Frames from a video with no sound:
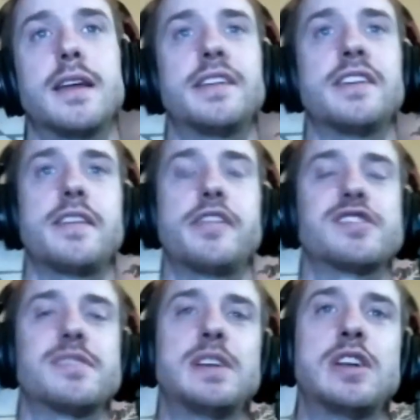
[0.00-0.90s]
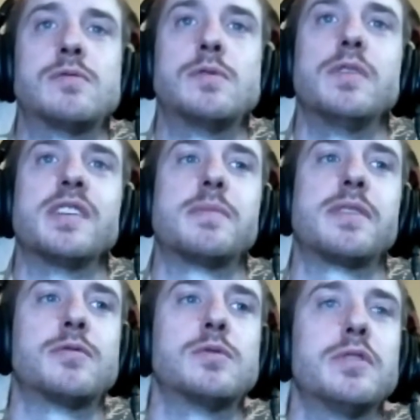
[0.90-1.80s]
it's not that there should be no rules, but
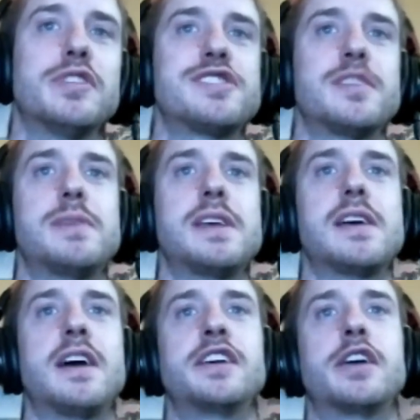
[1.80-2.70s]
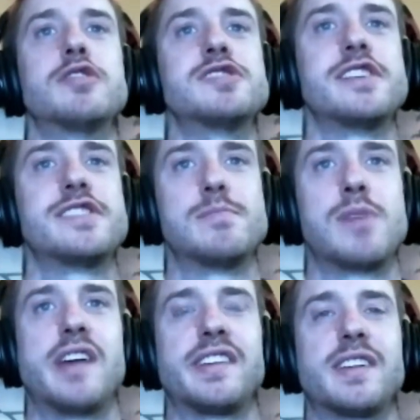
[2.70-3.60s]
the rules should be a negotiation
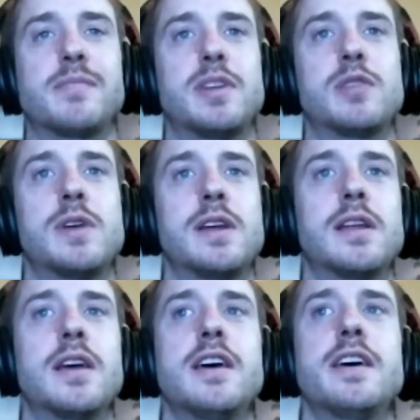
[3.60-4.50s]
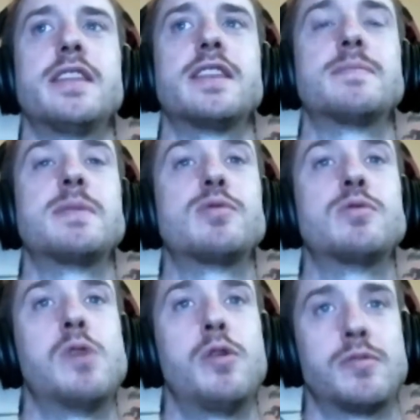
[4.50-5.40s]
process between the people
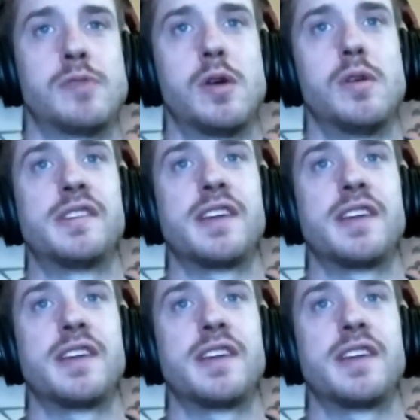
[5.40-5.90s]
who own the roads